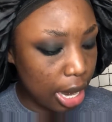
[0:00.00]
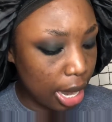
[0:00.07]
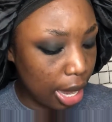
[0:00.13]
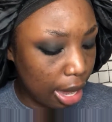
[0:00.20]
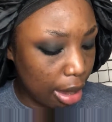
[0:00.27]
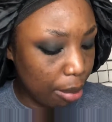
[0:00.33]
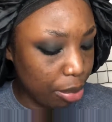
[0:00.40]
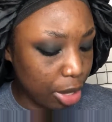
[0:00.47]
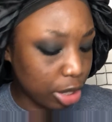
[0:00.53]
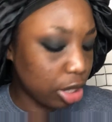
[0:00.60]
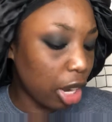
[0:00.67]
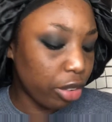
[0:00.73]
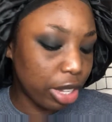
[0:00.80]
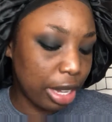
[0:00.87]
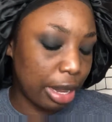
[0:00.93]
there's
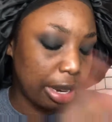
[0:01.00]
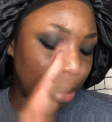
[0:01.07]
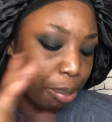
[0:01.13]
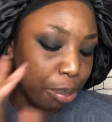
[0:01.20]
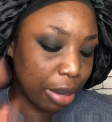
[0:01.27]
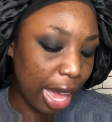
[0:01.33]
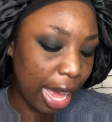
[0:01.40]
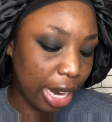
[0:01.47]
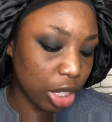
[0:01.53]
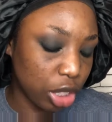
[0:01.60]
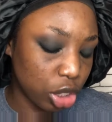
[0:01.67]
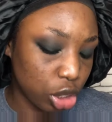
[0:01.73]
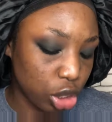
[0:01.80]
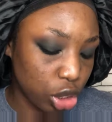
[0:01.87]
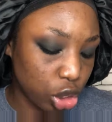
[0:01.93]
not really like a black
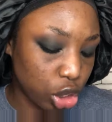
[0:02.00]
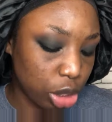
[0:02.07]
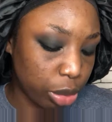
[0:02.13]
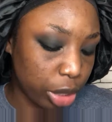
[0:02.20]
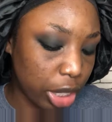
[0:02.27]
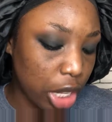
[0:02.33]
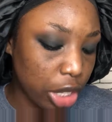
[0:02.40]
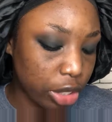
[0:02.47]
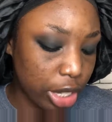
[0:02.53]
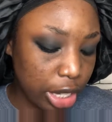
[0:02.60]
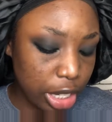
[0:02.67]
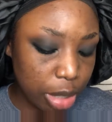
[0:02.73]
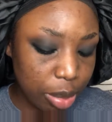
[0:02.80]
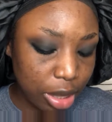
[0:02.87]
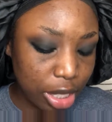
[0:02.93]
shimmery color in
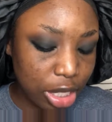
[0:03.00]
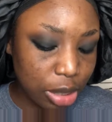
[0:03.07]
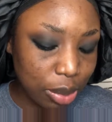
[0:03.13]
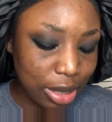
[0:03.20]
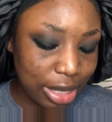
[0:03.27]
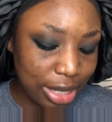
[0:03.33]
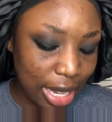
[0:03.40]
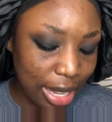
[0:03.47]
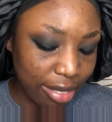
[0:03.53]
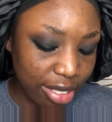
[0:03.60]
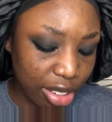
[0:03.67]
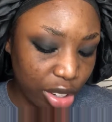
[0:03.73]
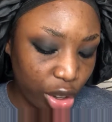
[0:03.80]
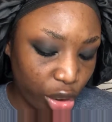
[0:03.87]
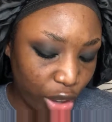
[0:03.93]
here, but there's one that's kind of
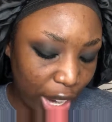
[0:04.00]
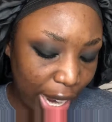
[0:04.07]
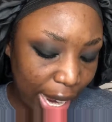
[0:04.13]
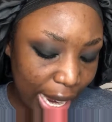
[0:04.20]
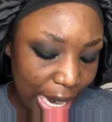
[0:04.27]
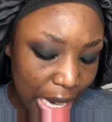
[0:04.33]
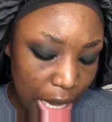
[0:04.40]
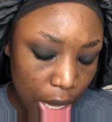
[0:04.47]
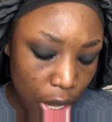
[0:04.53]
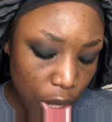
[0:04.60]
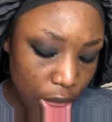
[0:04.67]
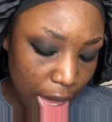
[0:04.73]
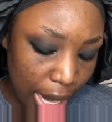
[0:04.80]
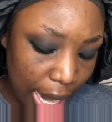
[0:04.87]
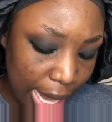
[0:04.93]
like a gray
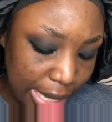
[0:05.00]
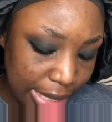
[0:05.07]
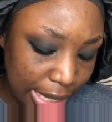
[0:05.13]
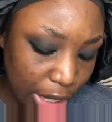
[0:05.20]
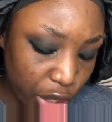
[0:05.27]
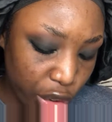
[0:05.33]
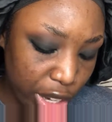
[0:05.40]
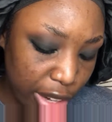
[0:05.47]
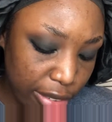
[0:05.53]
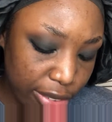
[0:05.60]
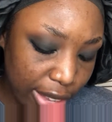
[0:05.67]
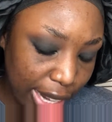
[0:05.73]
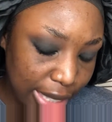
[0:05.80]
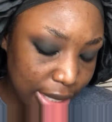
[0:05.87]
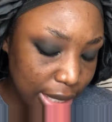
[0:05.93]
that has like green
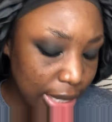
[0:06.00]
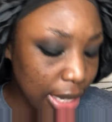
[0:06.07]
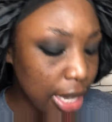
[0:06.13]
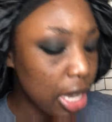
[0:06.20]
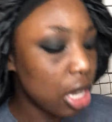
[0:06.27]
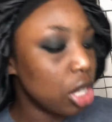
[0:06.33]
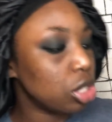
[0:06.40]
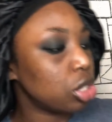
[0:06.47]
flecks in it.